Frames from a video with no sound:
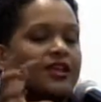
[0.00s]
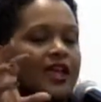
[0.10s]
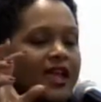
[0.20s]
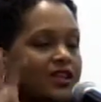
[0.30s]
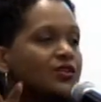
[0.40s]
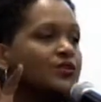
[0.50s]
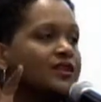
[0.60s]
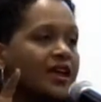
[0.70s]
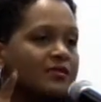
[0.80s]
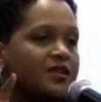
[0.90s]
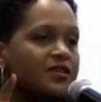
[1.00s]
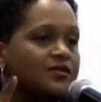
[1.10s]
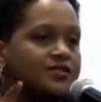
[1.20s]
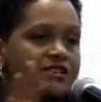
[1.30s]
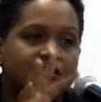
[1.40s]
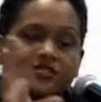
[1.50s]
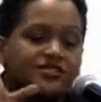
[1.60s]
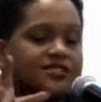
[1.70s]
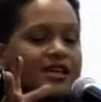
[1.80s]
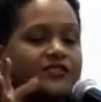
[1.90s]
EndNote can be used. So it doesn't
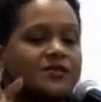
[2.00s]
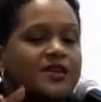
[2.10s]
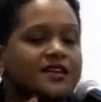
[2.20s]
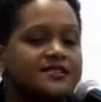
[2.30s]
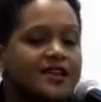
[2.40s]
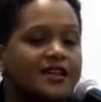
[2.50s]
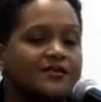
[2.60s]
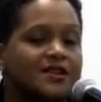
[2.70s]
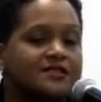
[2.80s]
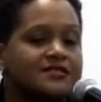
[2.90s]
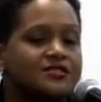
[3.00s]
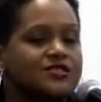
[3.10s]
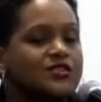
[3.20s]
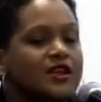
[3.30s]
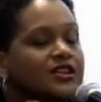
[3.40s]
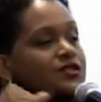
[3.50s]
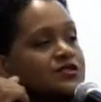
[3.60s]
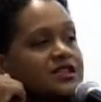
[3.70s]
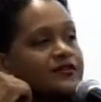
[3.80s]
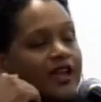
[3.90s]
just have to be assignments. So you can use
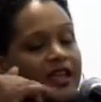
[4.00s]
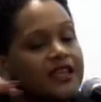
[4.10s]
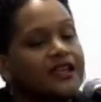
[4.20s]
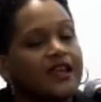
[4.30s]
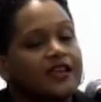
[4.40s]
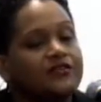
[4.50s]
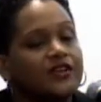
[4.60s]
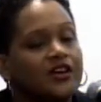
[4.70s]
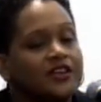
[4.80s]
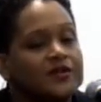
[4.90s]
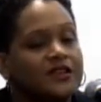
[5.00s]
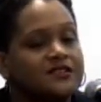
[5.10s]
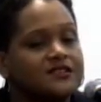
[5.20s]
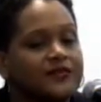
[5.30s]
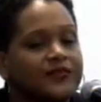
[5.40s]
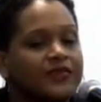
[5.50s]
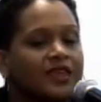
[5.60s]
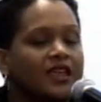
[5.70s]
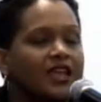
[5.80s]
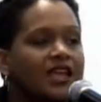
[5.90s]
it for any kind of document.
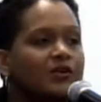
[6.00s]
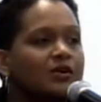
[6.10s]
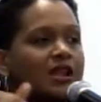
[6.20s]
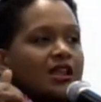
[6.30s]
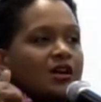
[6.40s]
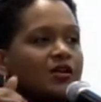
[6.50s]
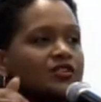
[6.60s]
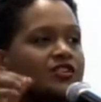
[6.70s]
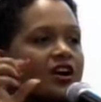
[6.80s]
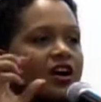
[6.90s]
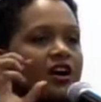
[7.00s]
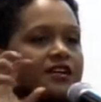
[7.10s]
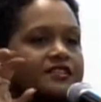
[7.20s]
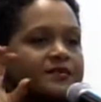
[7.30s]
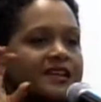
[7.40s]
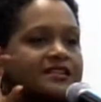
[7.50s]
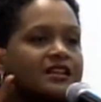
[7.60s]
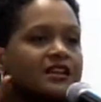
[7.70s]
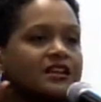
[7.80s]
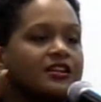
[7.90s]
It will allow you to
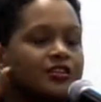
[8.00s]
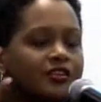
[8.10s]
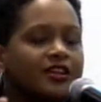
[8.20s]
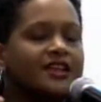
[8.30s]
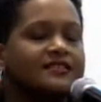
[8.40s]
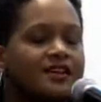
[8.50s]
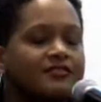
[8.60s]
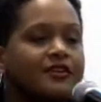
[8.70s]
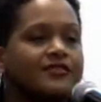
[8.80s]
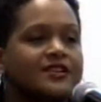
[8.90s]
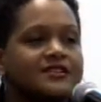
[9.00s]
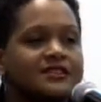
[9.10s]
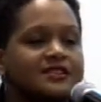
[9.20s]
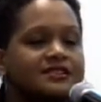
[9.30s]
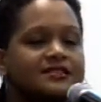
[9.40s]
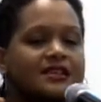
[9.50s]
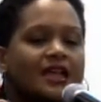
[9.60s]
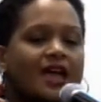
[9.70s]
automatically create a reference list.